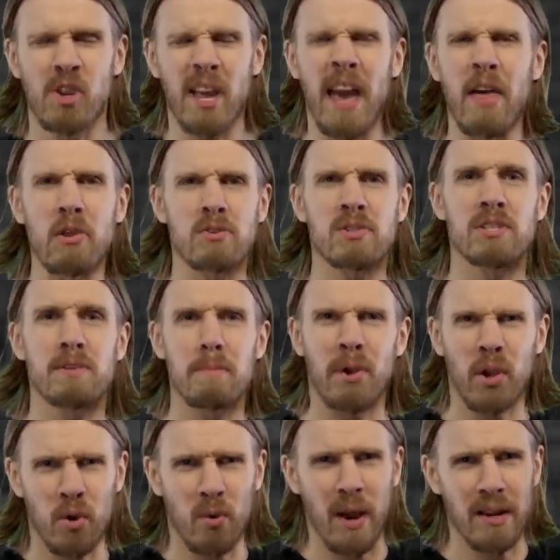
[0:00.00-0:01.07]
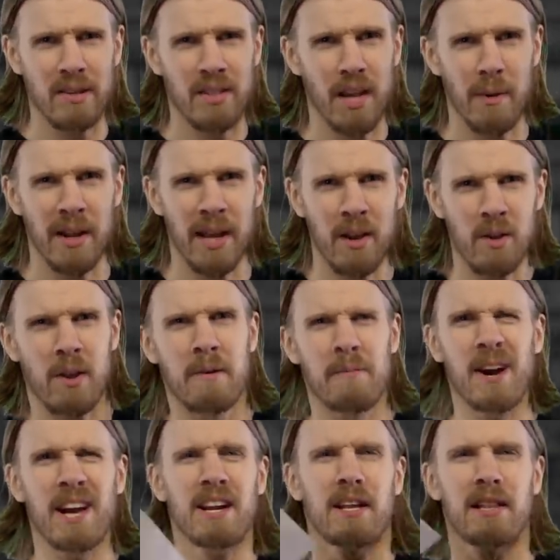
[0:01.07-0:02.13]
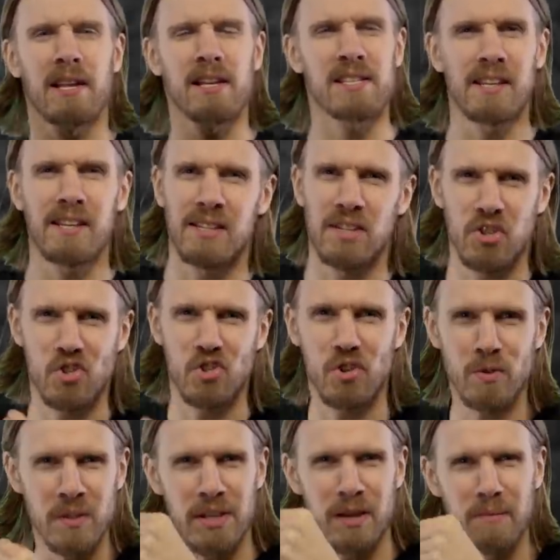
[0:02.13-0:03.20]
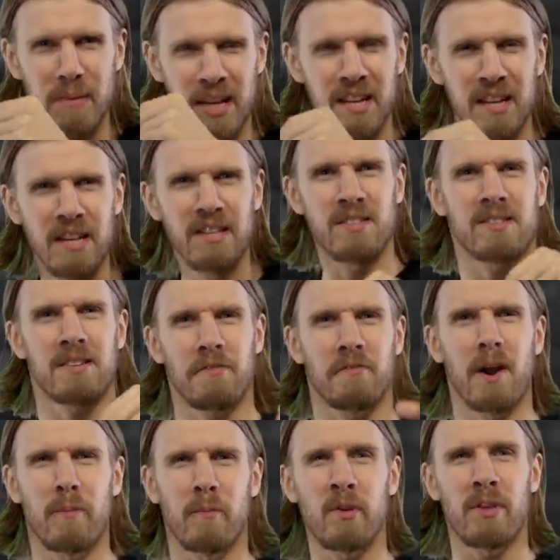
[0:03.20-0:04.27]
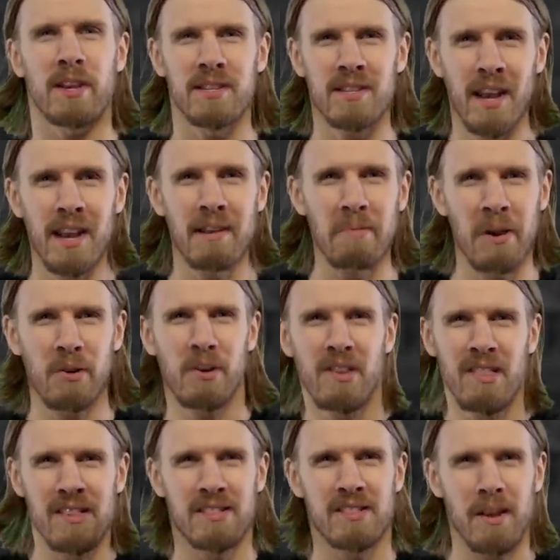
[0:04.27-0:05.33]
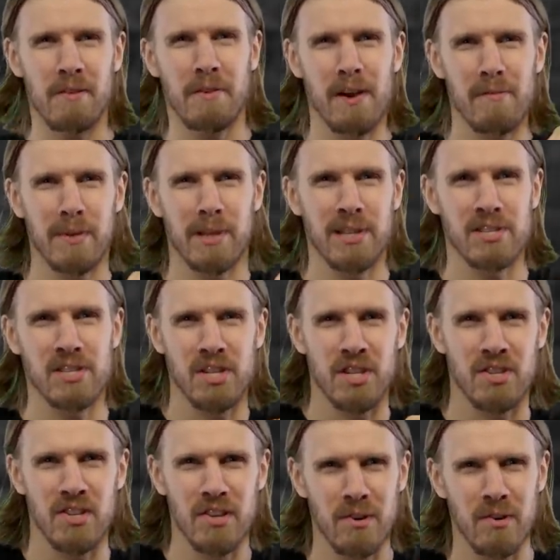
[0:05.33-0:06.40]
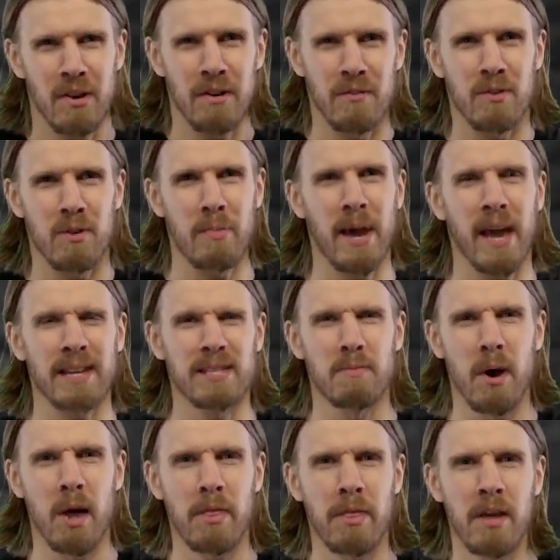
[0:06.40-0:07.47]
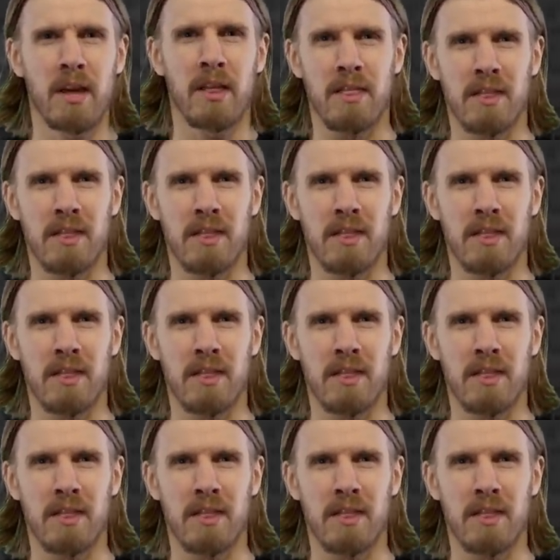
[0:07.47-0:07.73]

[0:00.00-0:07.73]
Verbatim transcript: So yeah, those are some bigger records coming out, but let's get to the juicy meat, the stuff I'm really excited about, the stuff I've been listening to for the past month.